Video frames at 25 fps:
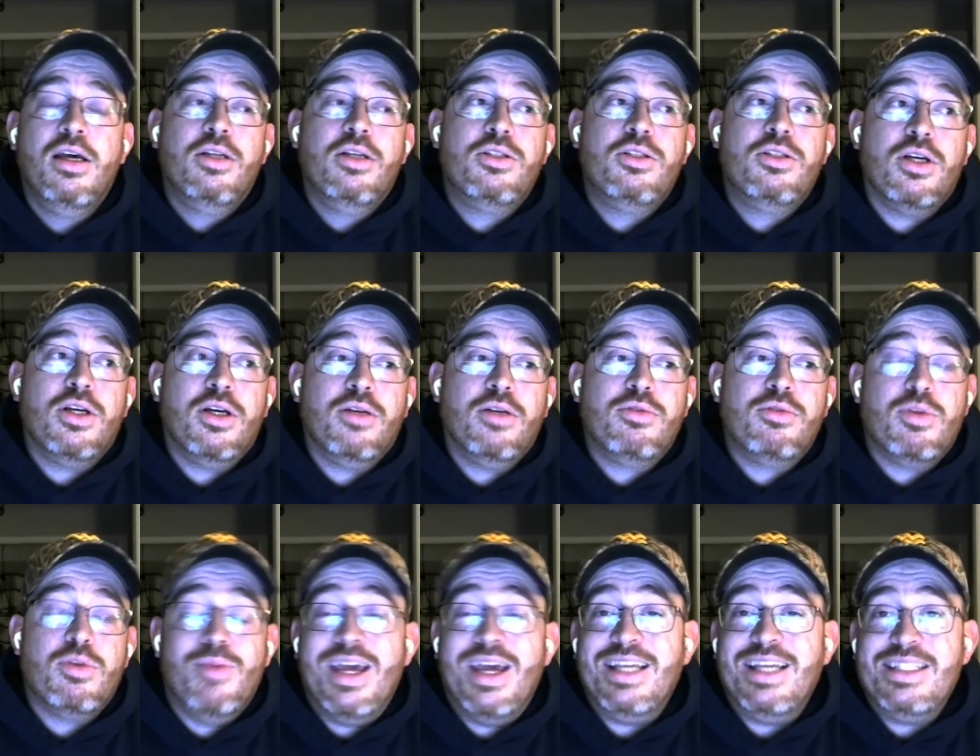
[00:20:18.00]
to, to
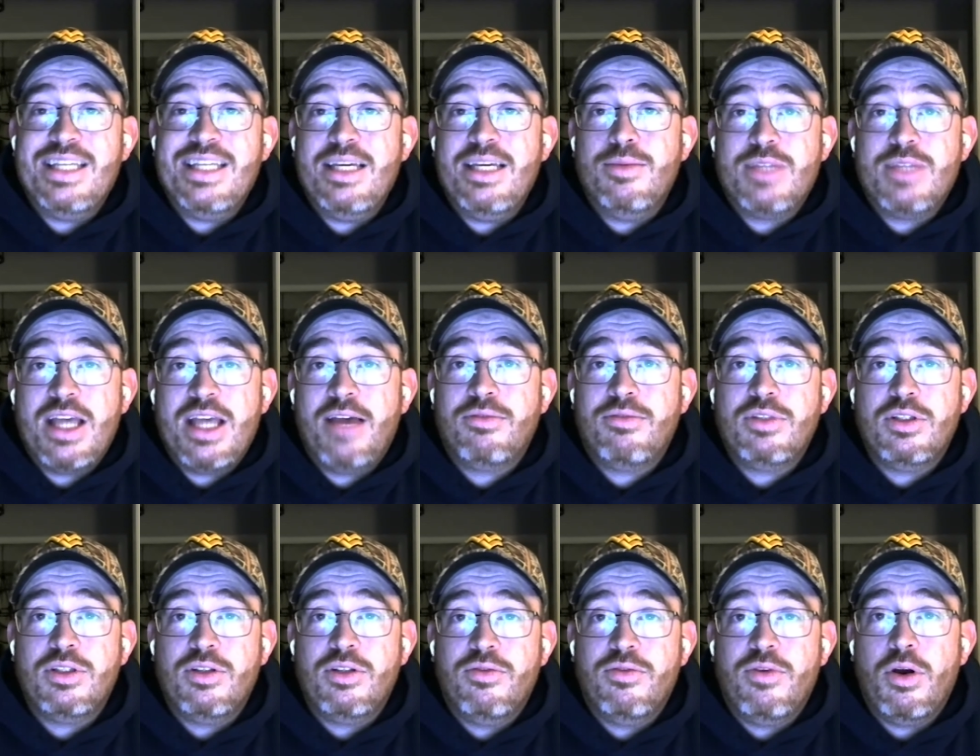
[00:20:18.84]
make teams have to
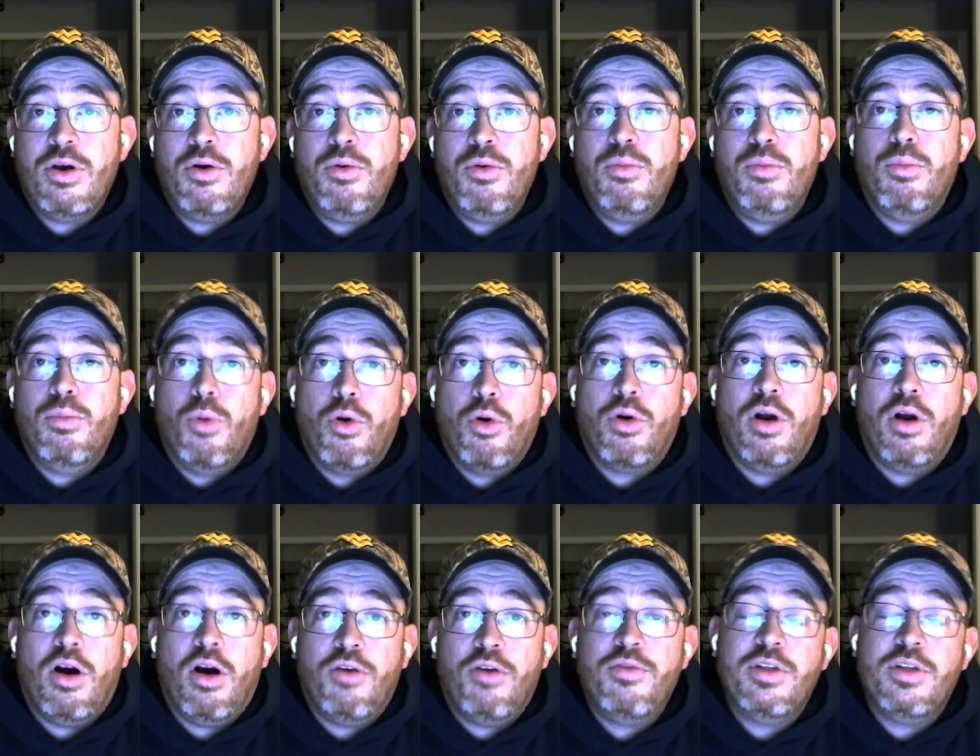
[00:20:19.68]
devote
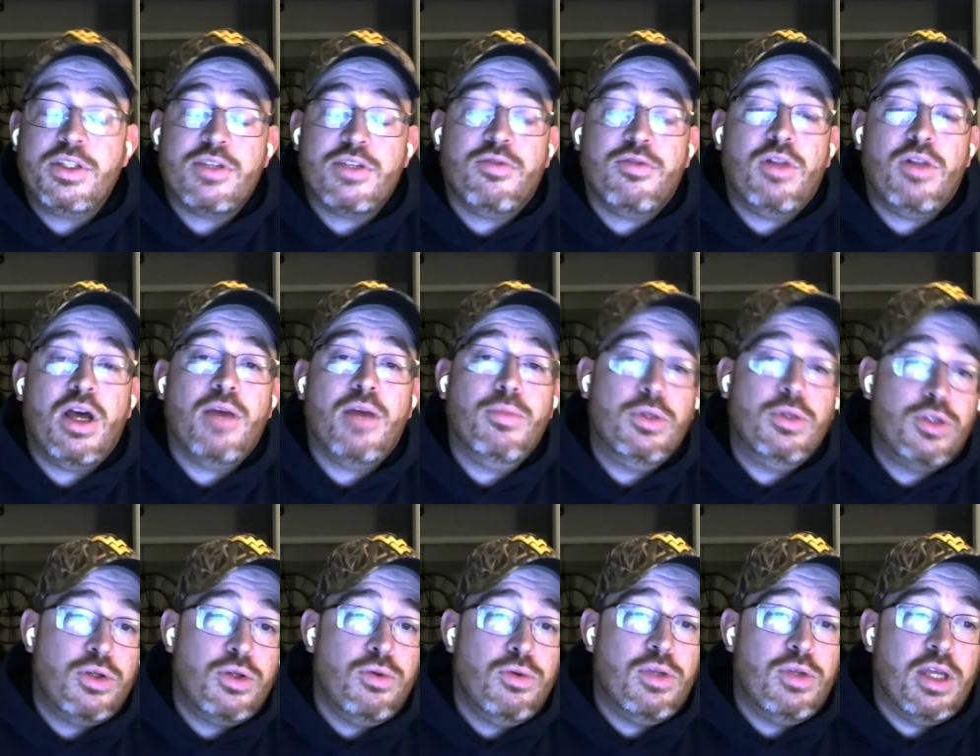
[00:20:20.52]
more offensive linemen
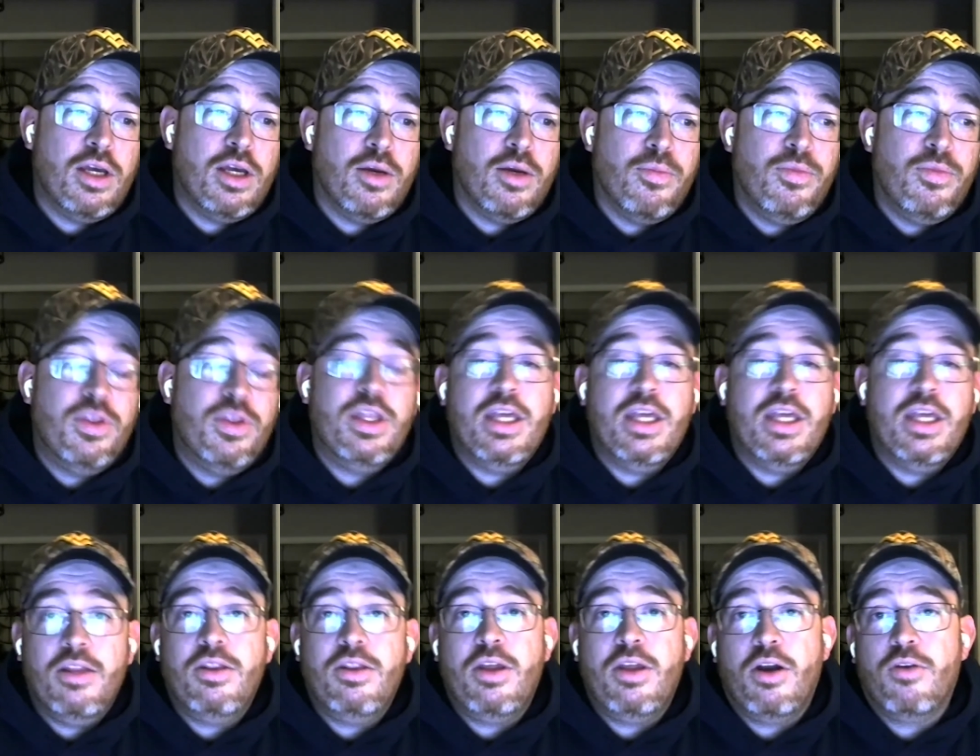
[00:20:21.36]
to them, th-
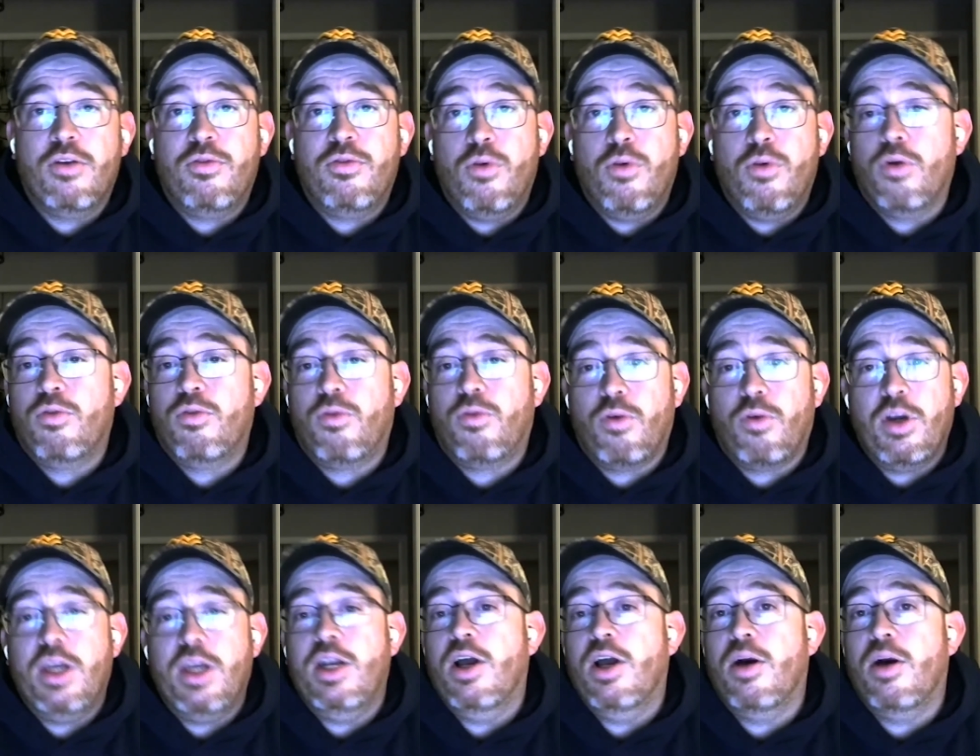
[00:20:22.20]
therefore
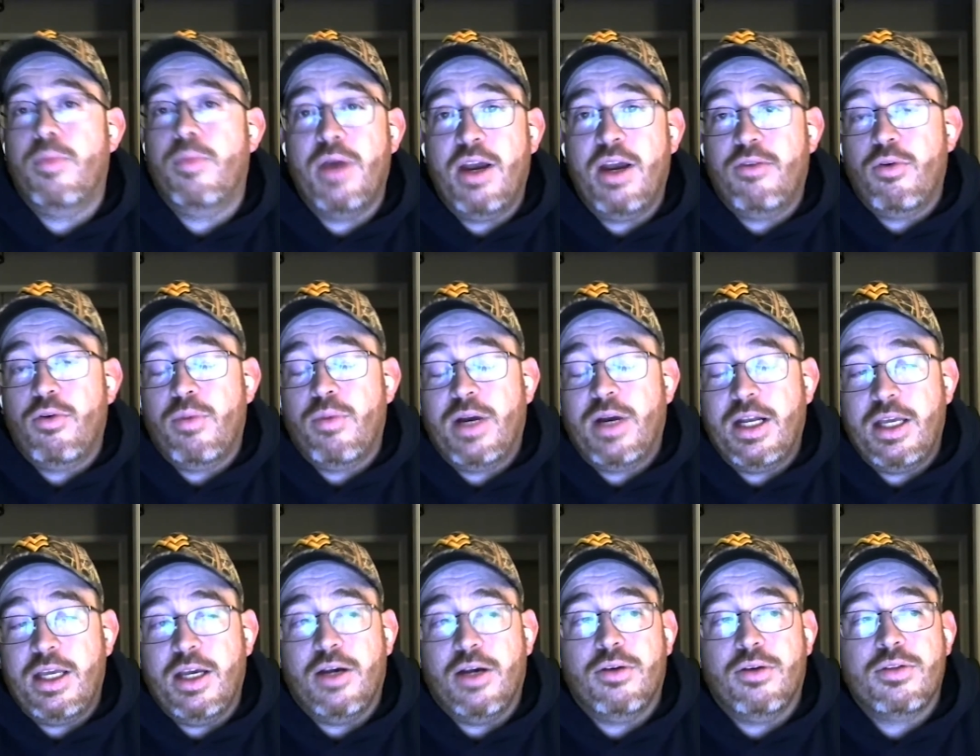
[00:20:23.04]
freeing up everybody
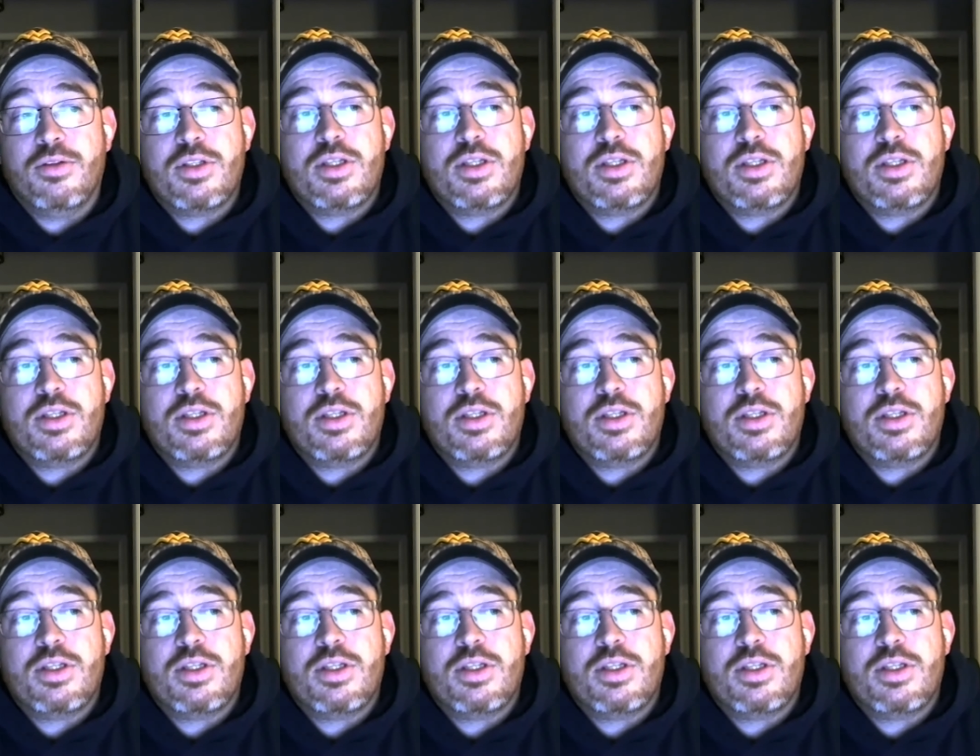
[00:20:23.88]
else.